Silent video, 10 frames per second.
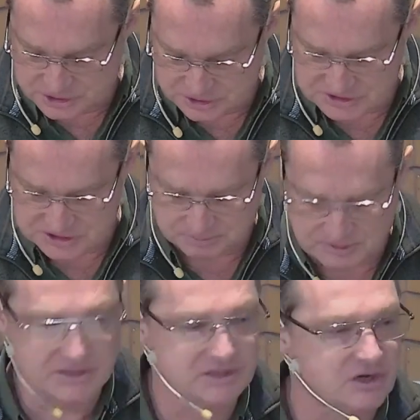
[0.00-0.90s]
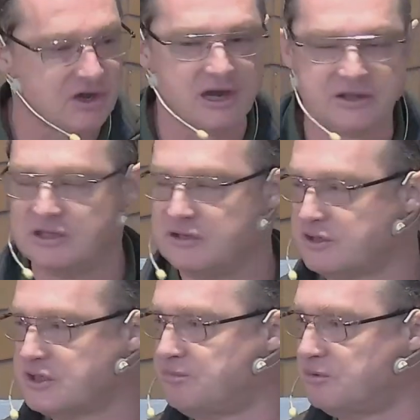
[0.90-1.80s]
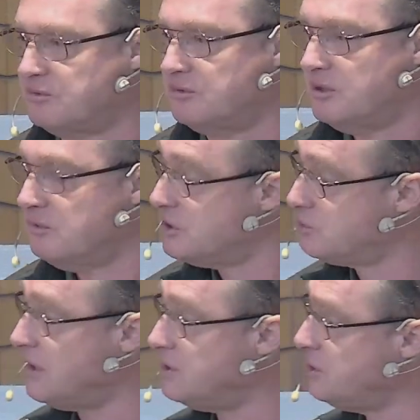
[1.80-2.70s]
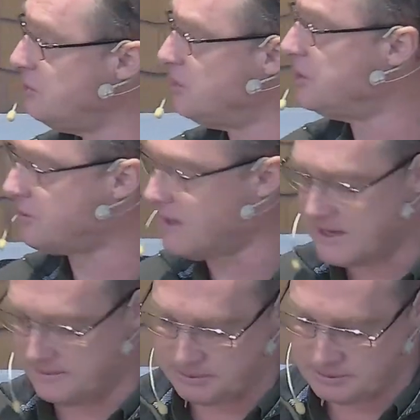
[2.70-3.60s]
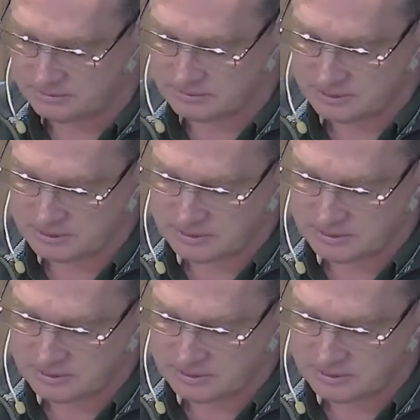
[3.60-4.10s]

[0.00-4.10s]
the Jesus plus tithing gospel. Which one do you want to grab?